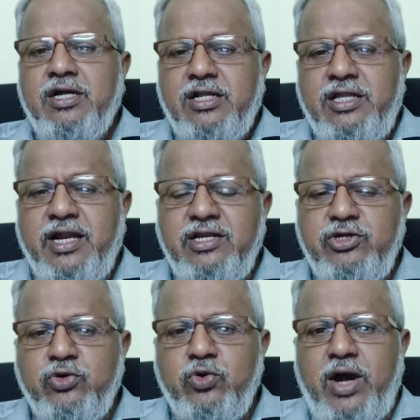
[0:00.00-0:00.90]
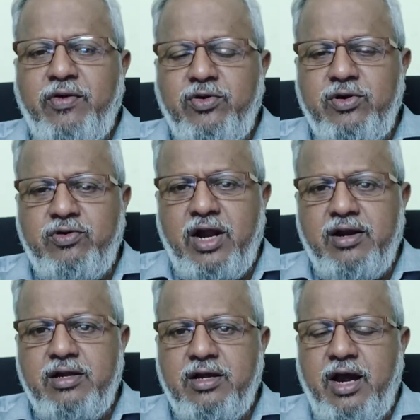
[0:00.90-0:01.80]
then you have
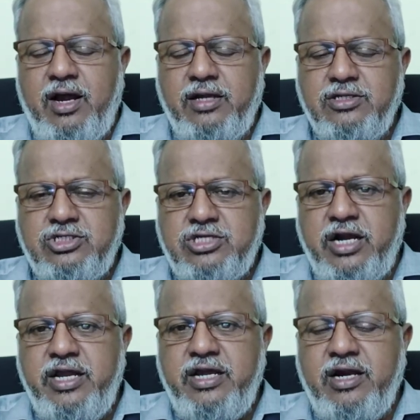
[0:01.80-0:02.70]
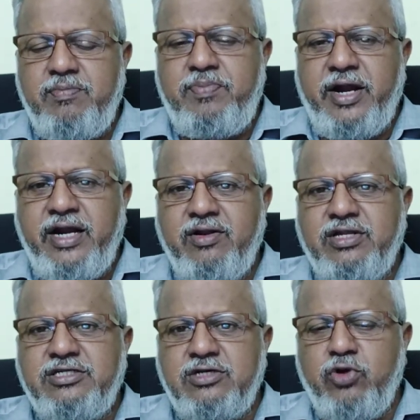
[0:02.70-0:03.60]
to study and predict whether
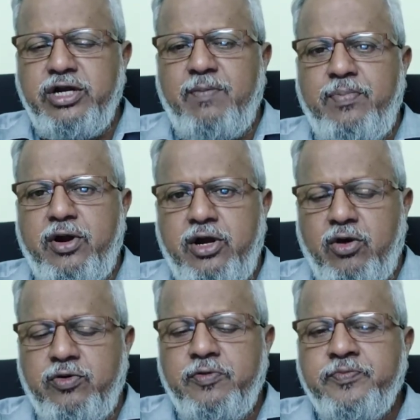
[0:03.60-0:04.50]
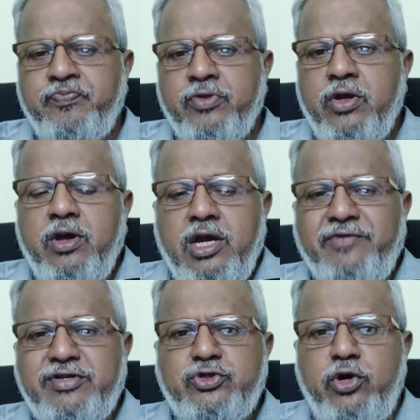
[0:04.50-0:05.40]
it's going up or down.
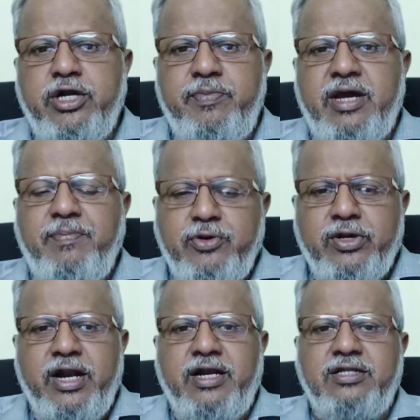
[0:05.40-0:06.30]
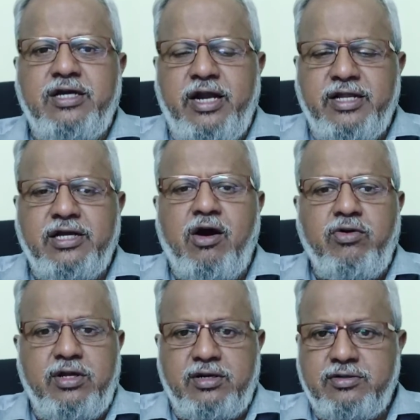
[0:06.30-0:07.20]
If it's going to be up, you can enter the
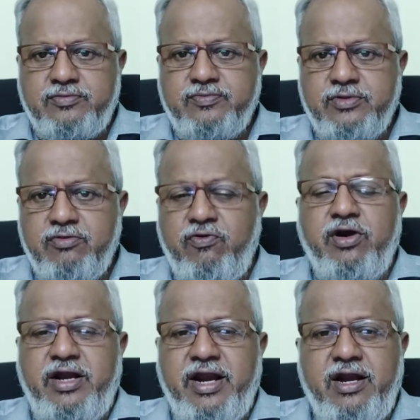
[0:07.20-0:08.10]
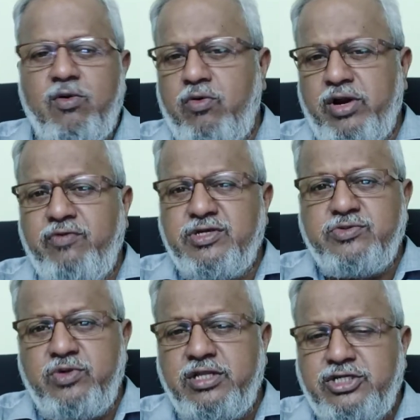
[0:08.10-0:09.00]
counter for a trade or
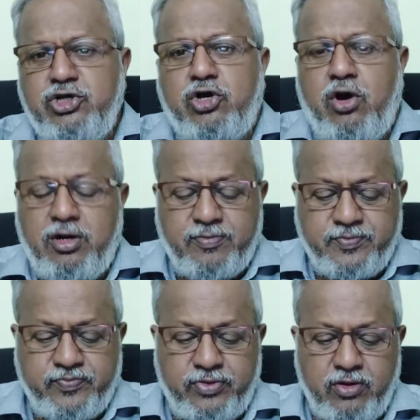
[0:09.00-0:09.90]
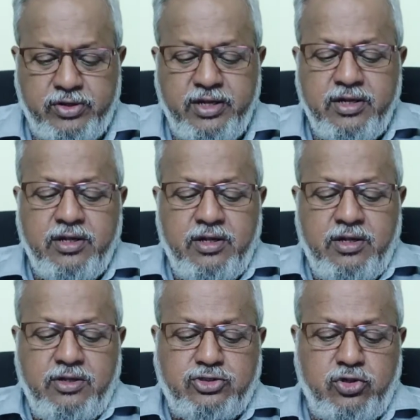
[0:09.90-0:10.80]
investment. That's your call. Okay.
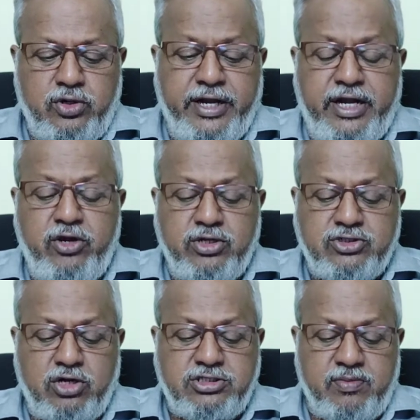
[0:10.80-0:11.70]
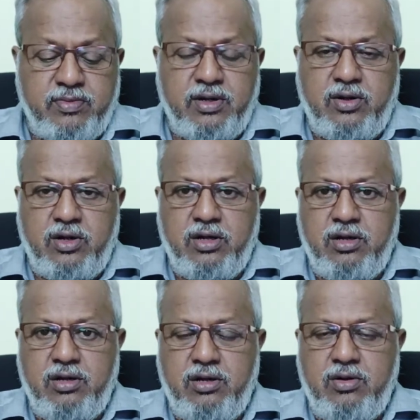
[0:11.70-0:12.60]
So Indigo has got some
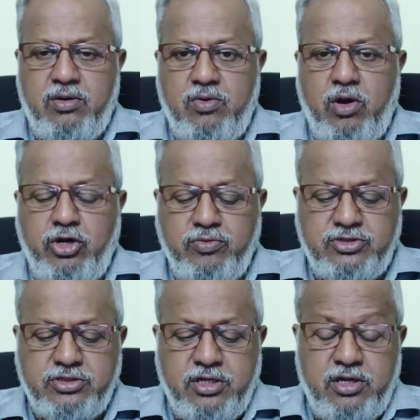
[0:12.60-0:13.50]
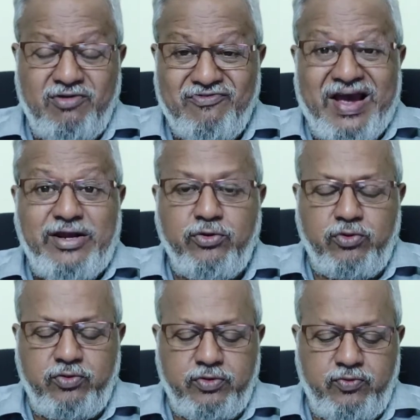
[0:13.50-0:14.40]
volumes,
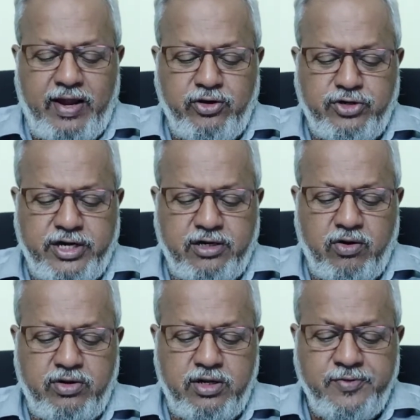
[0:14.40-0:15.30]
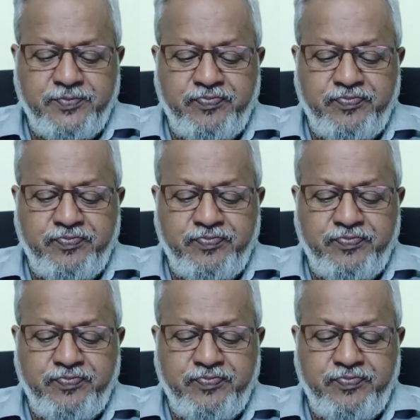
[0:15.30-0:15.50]
value traded counter.